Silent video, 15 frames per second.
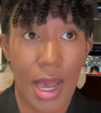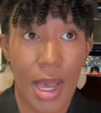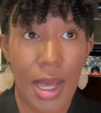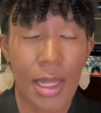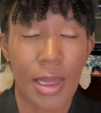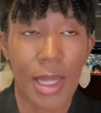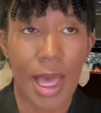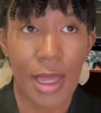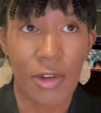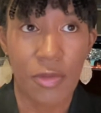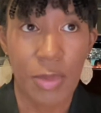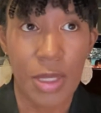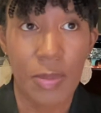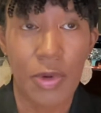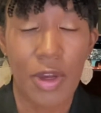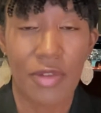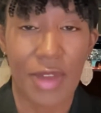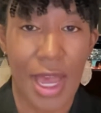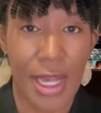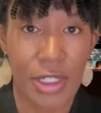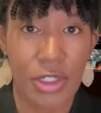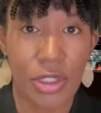a lot of people have
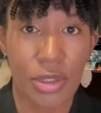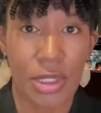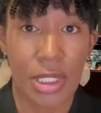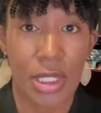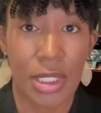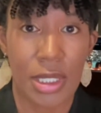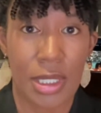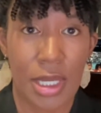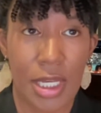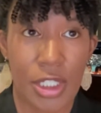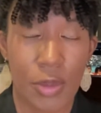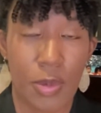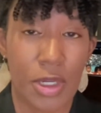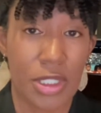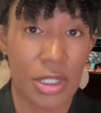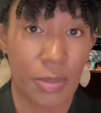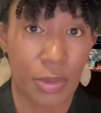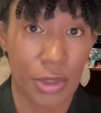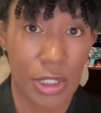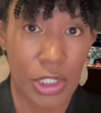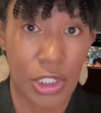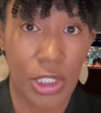actually expressed
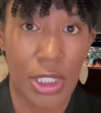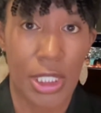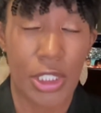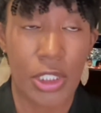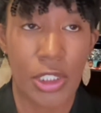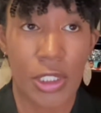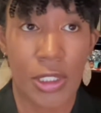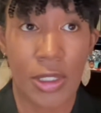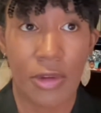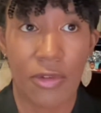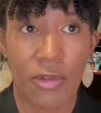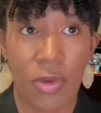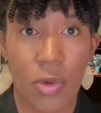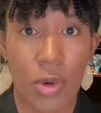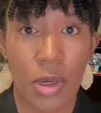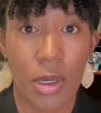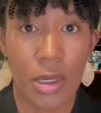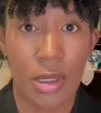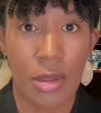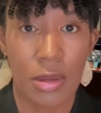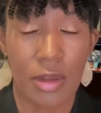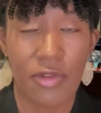appreciation
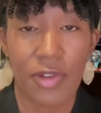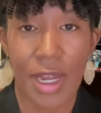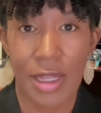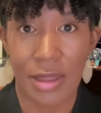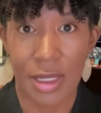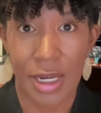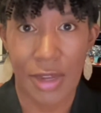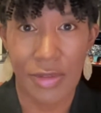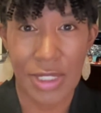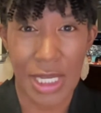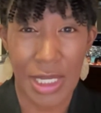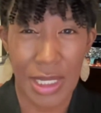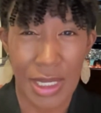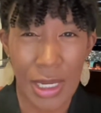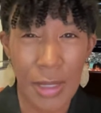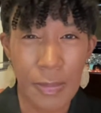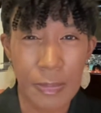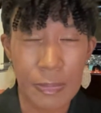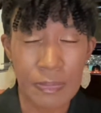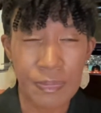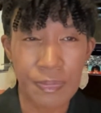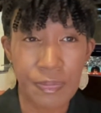for the fight that I've taken up,
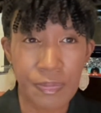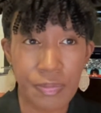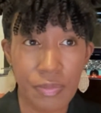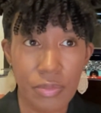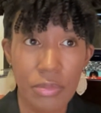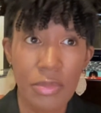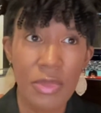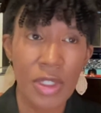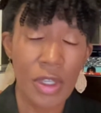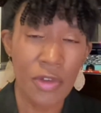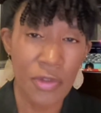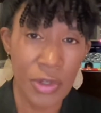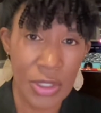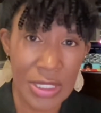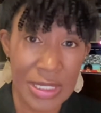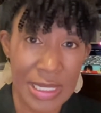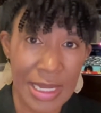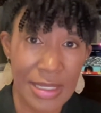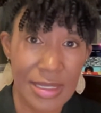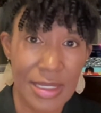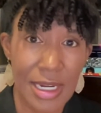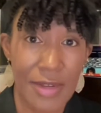for the
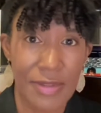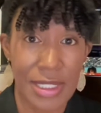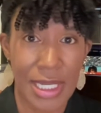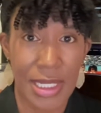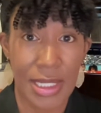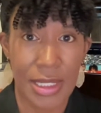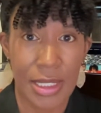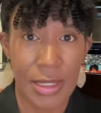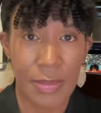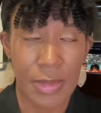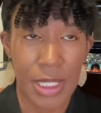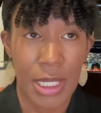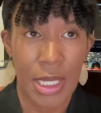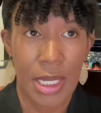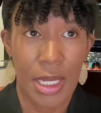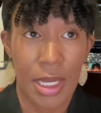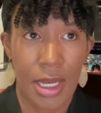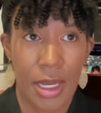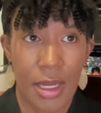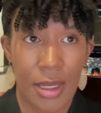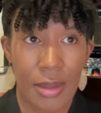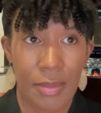stance that I've taken up,
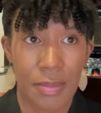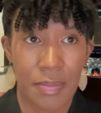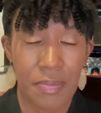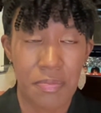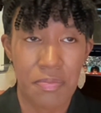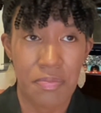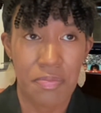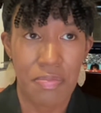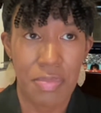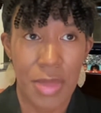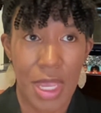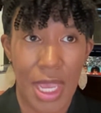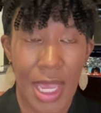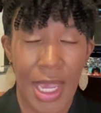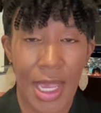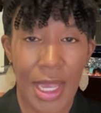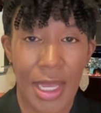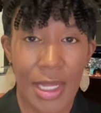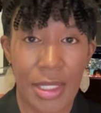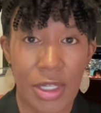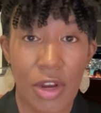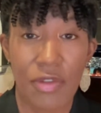
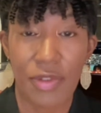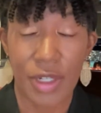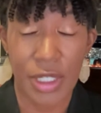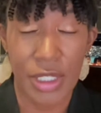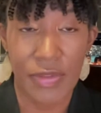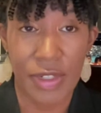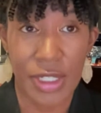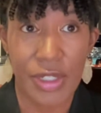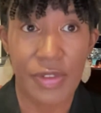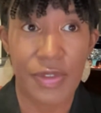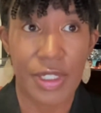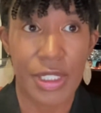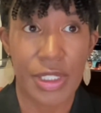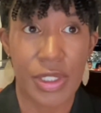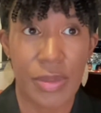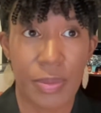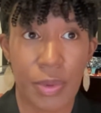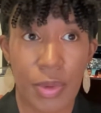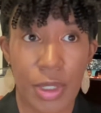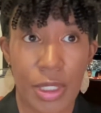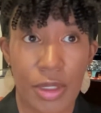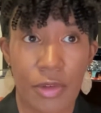and are very, very, very
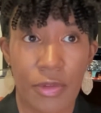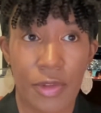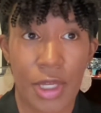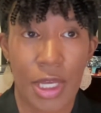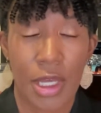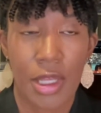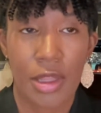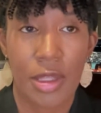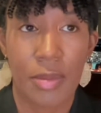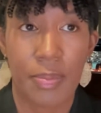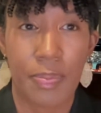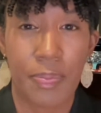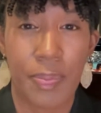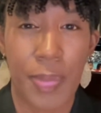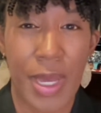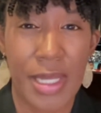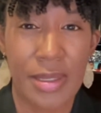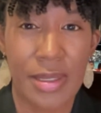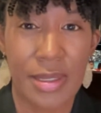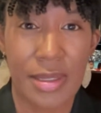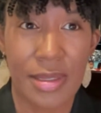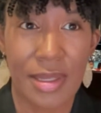supportive. The
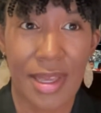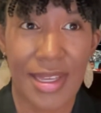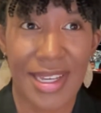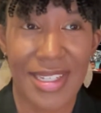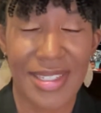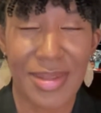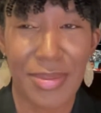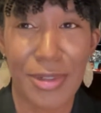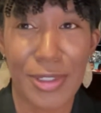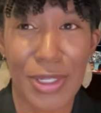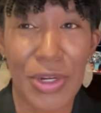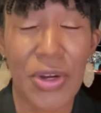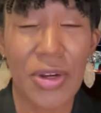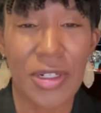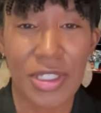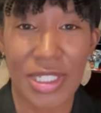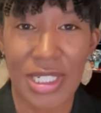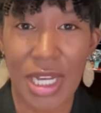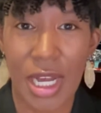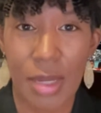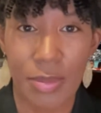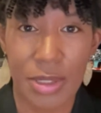best, I guess, the most encouraging
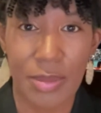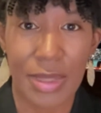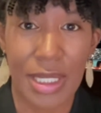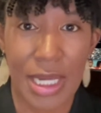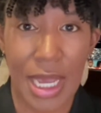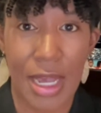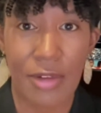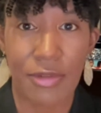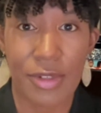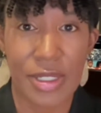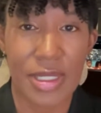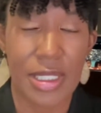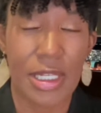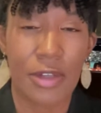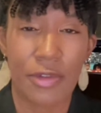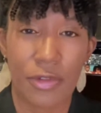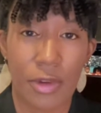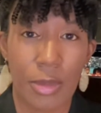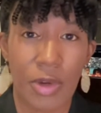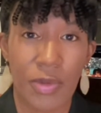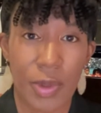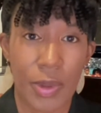compliment I've received
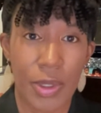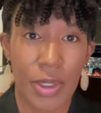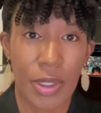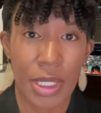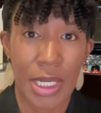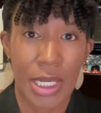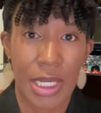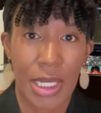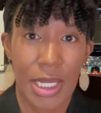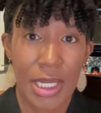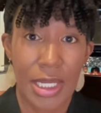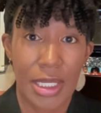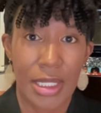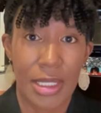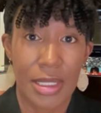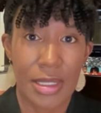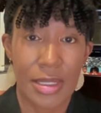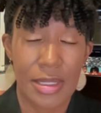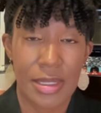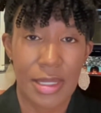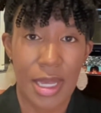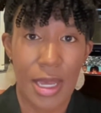from a voter
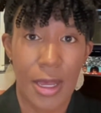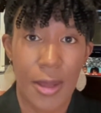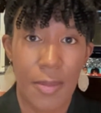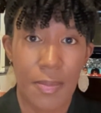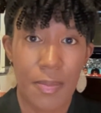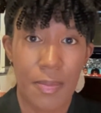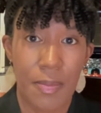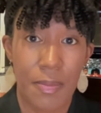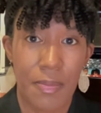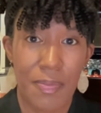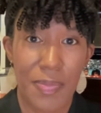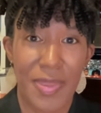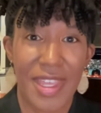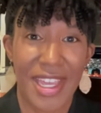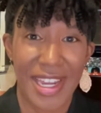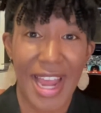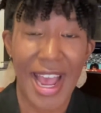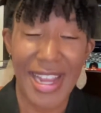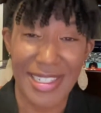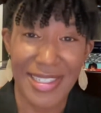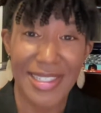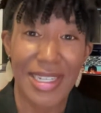is that
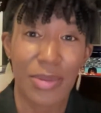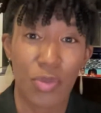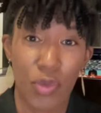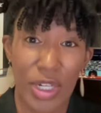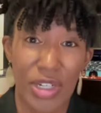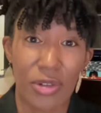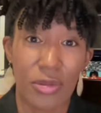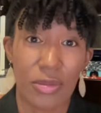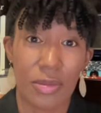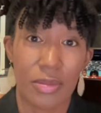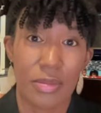I seem real.